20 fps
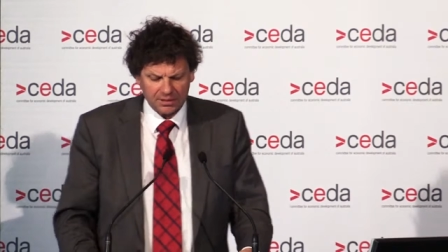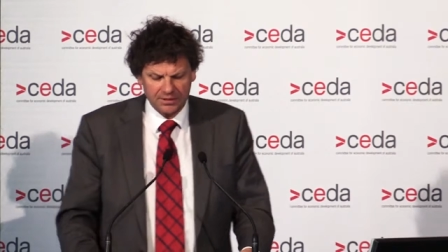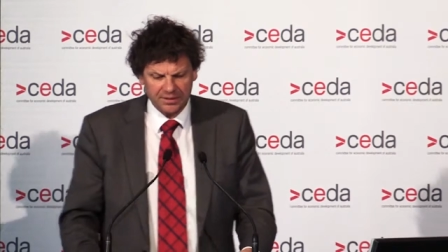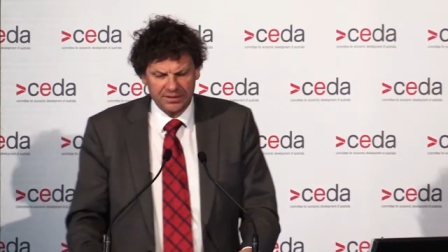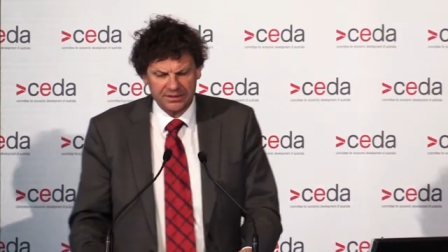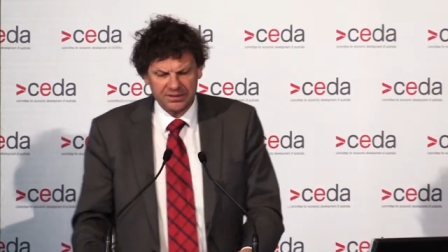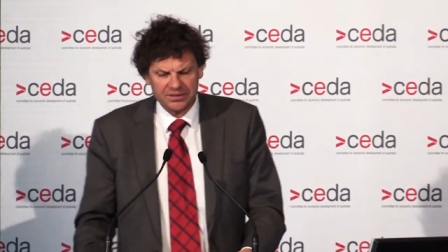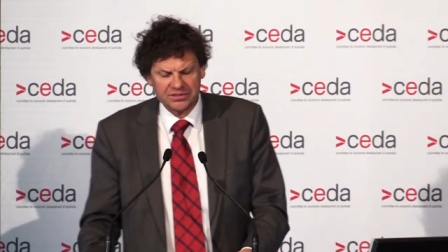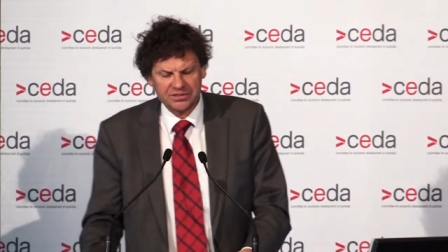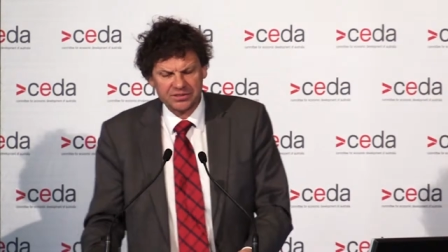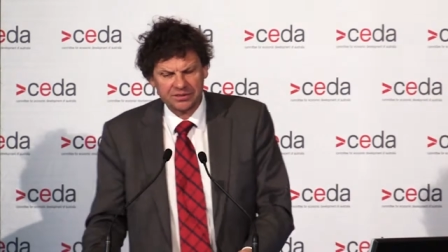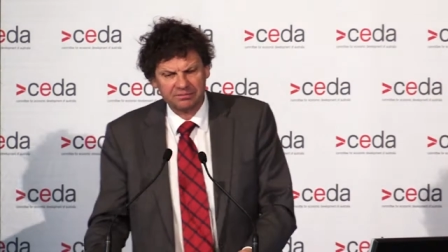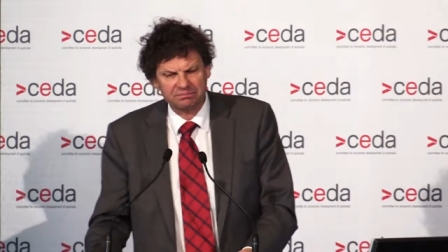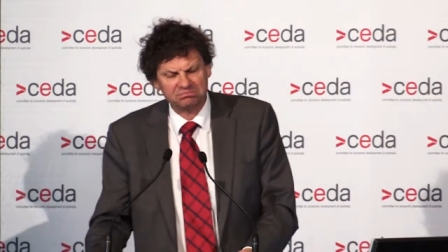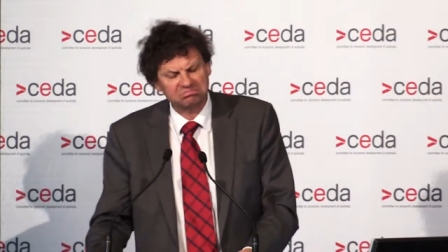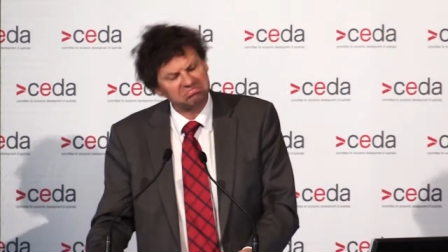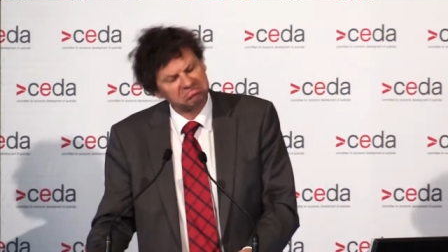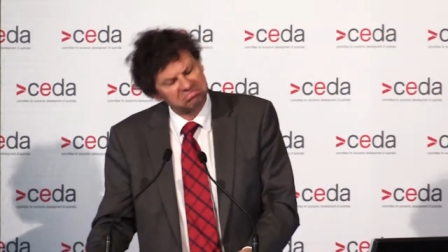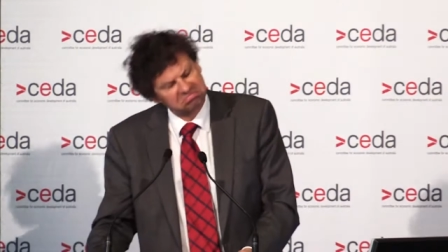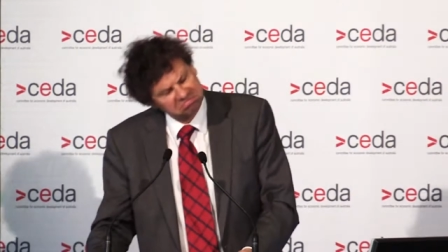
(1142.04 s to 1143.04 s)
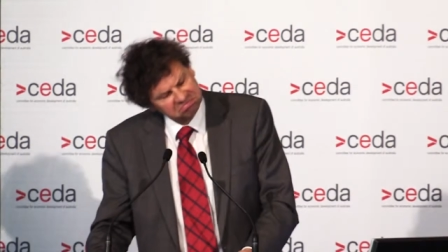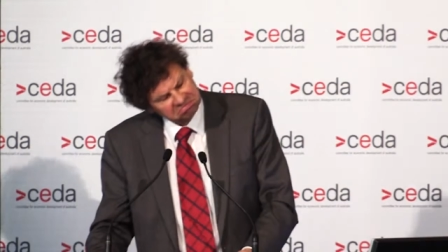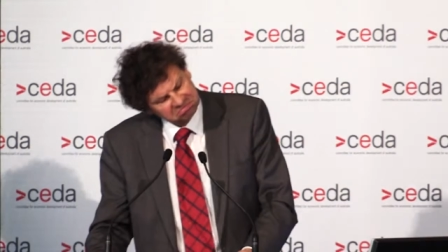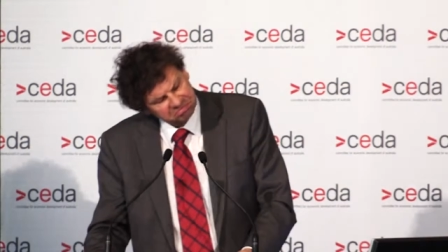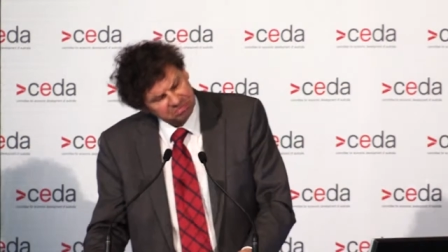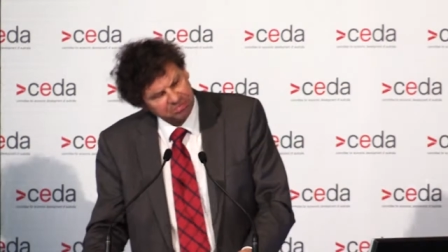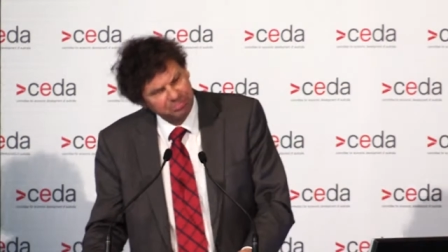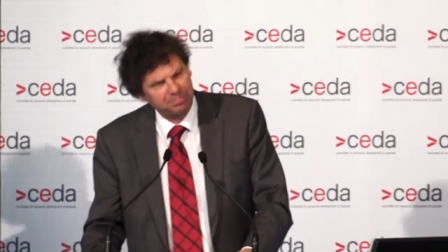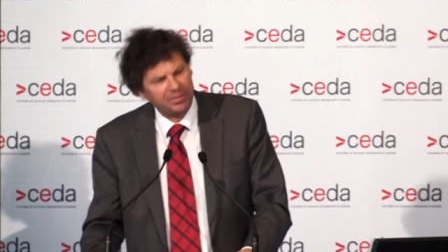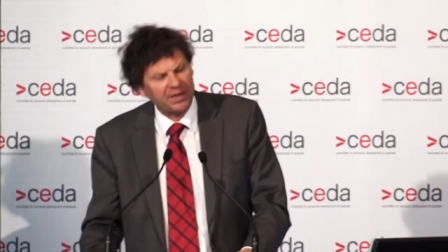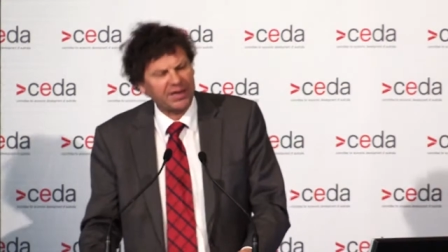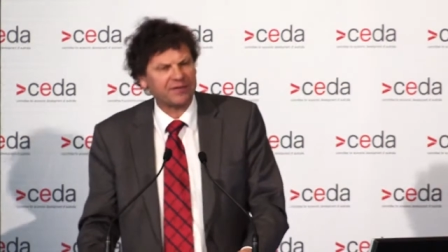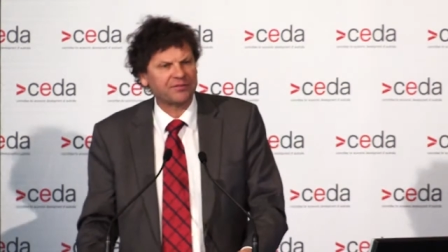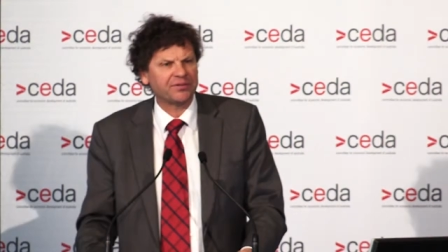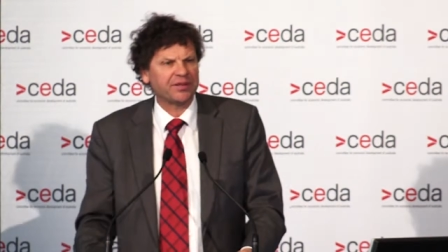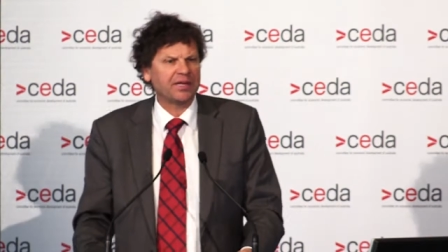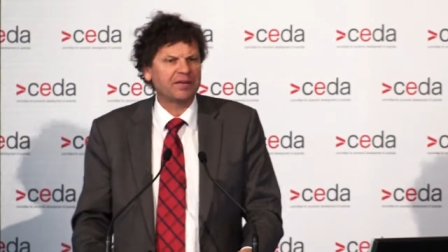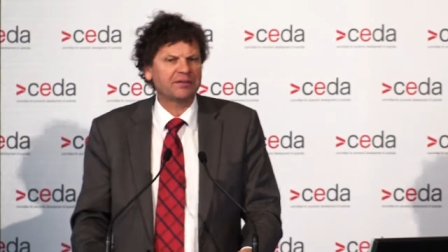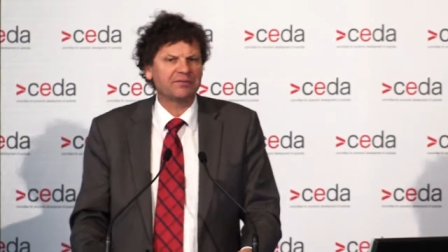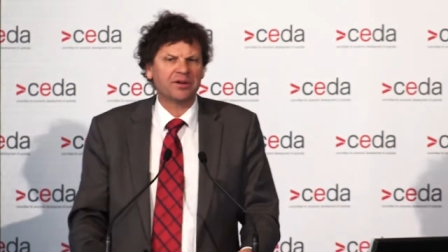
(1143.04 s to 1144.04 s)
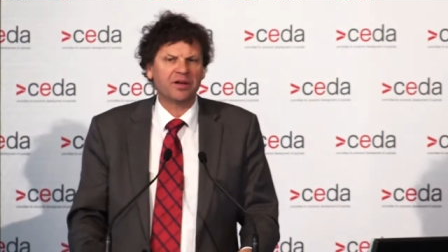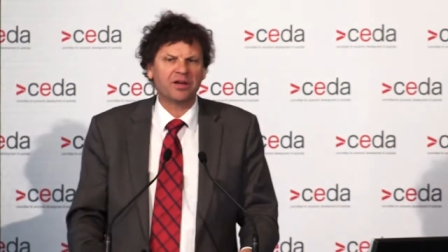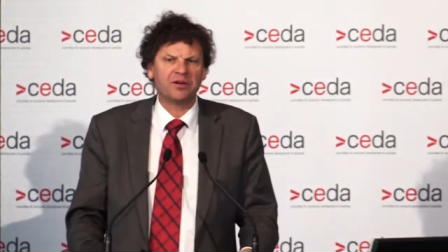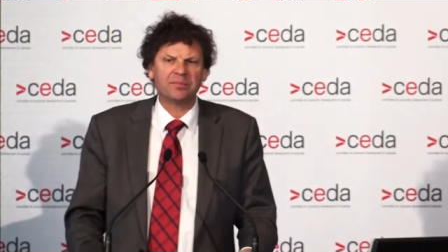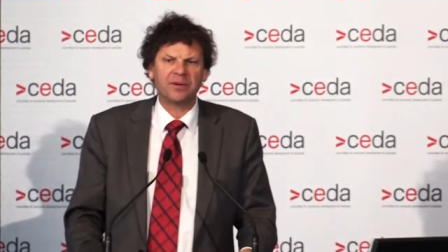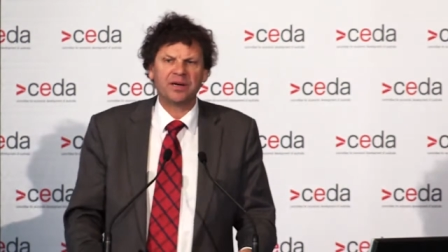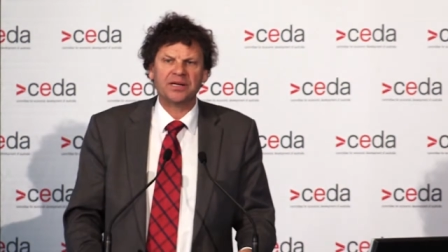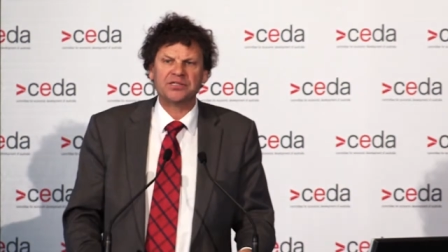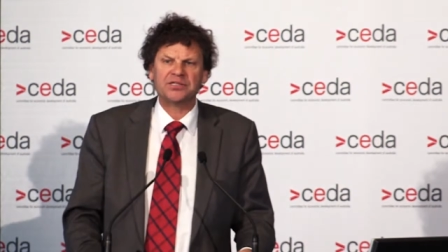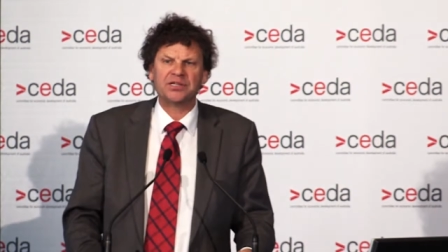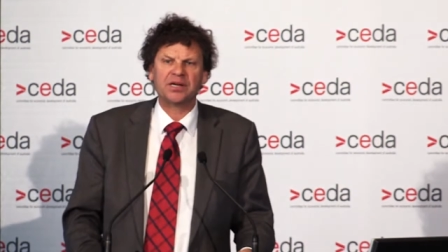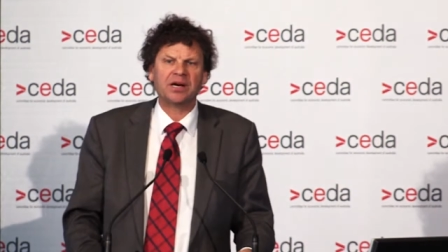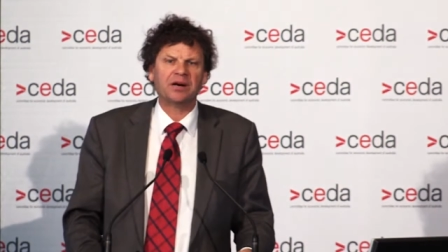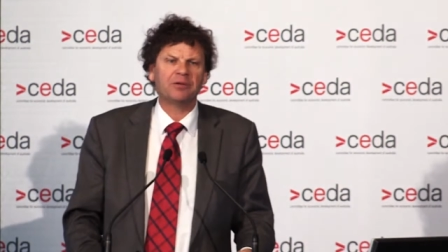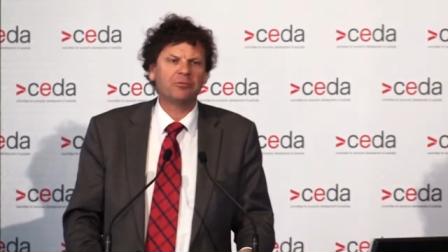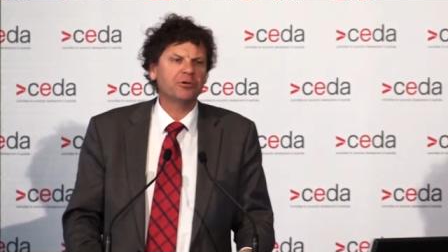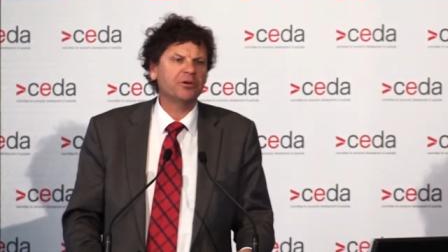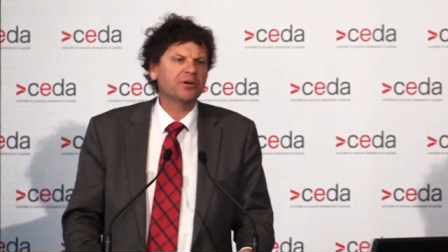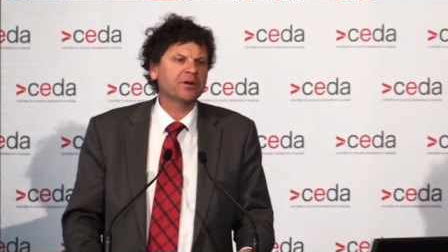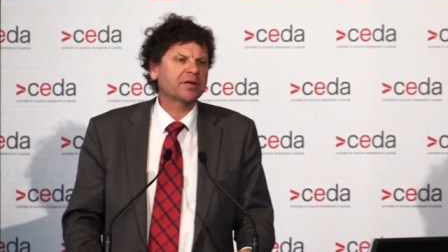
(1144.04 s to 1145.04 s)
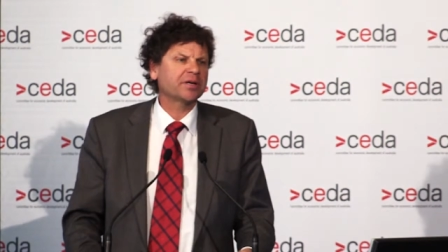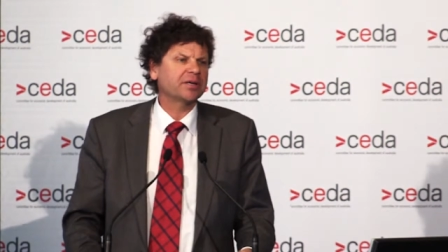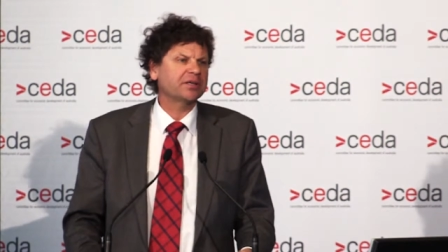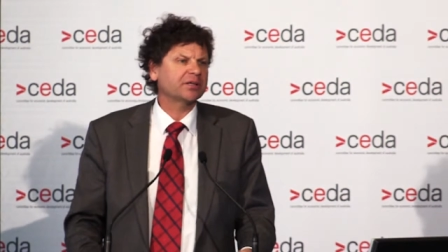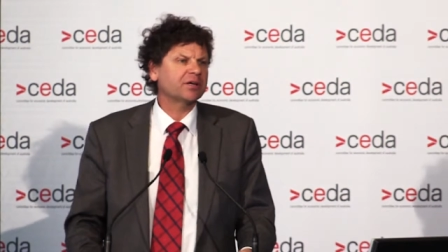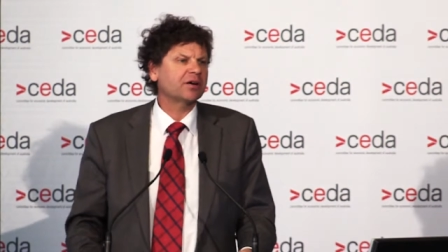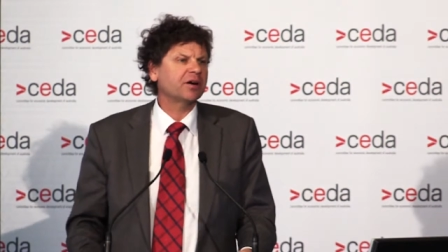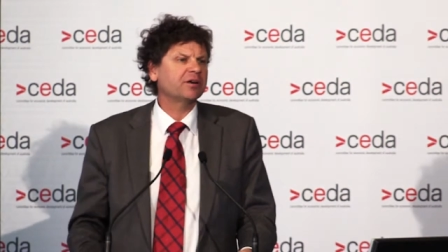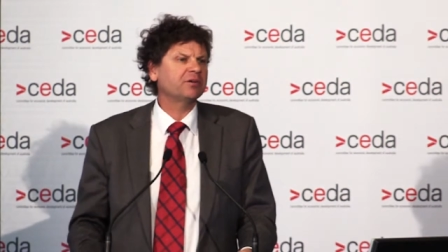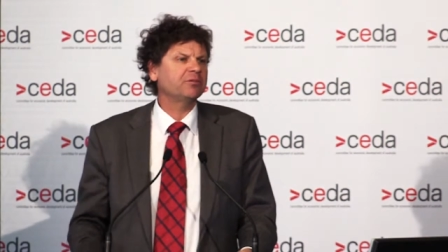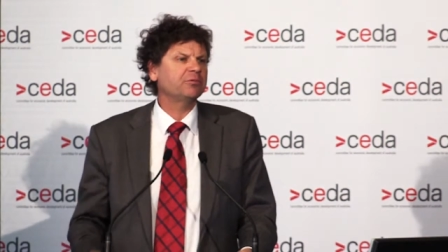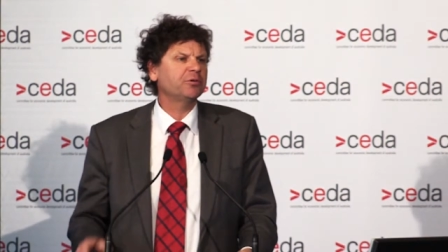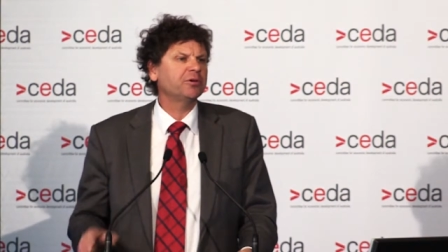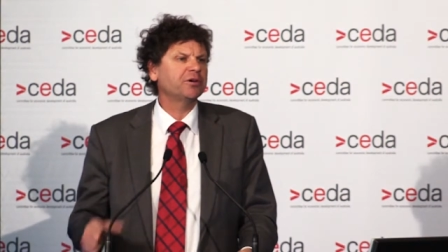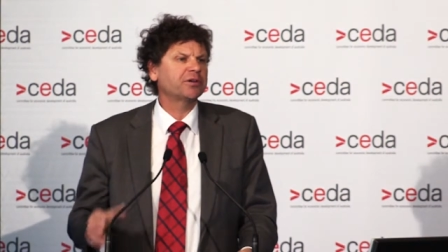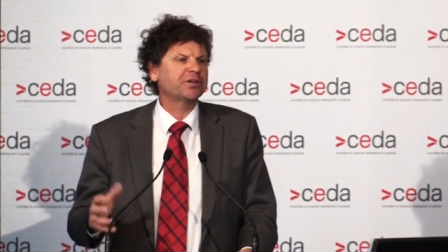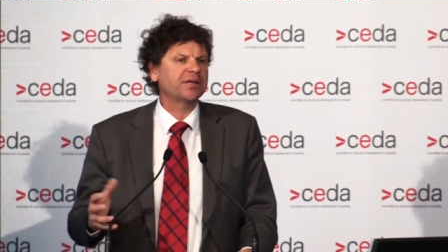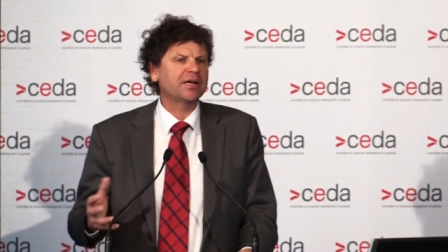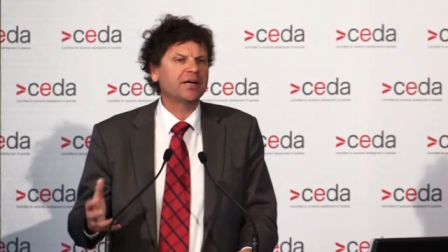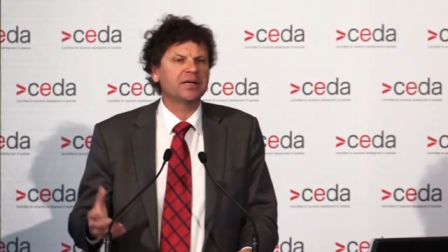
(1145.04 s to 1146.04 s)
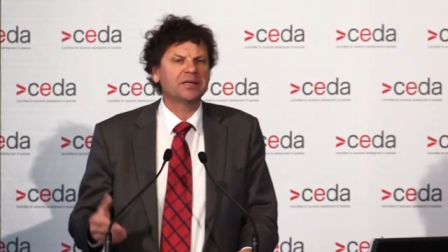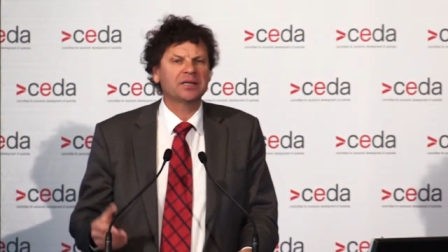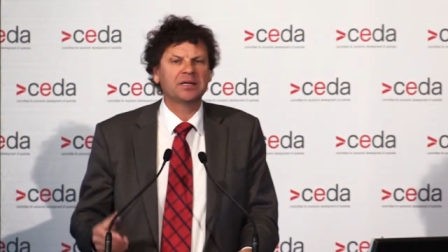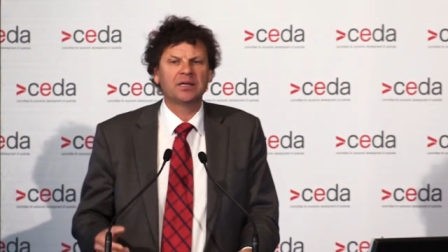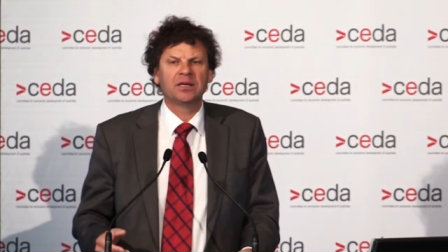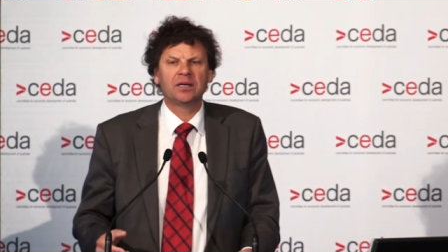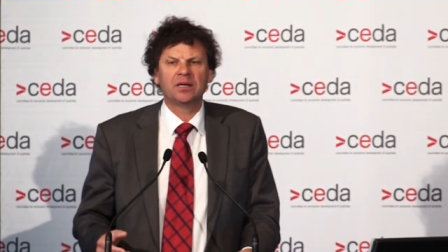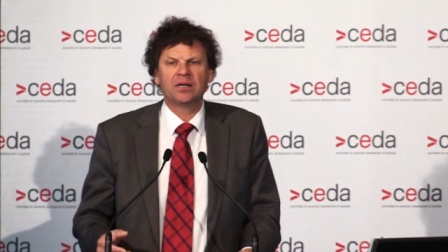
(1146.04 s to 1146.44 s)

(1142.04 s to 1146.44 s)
they did some back of the envelope HR work and kind of worked out